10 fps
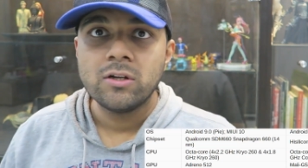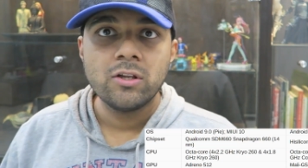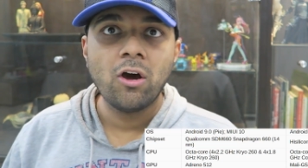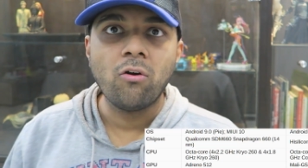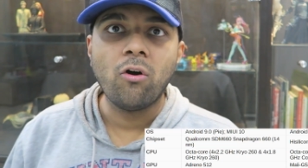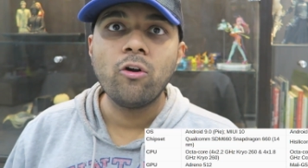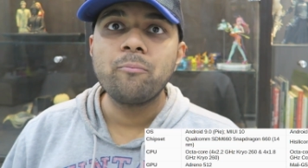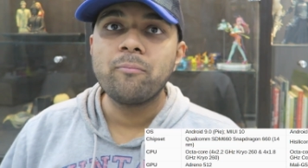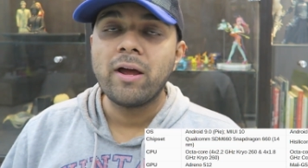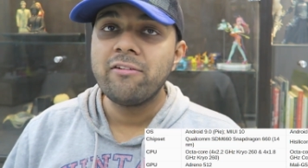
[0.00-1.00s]

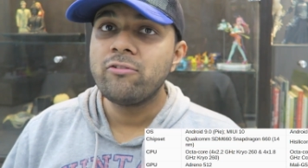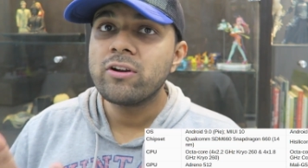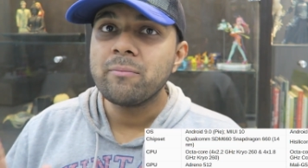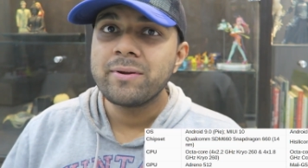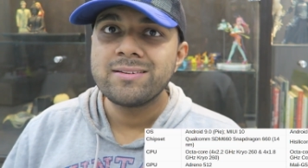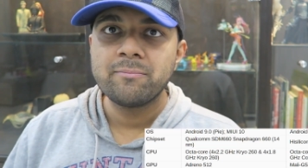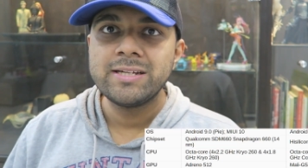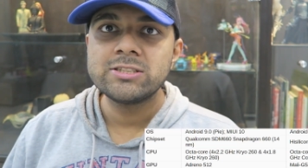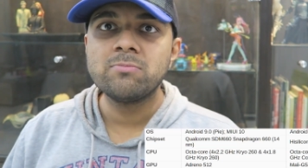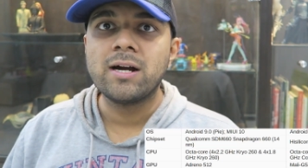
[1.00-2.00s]
Now, if you compare the
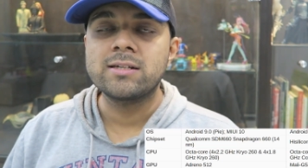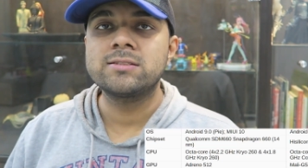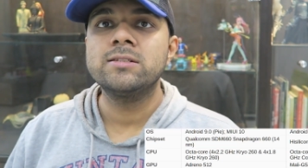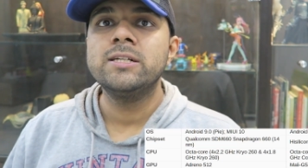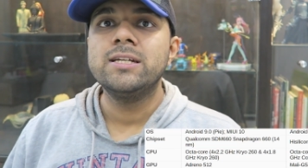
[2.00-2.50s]
benchmarks,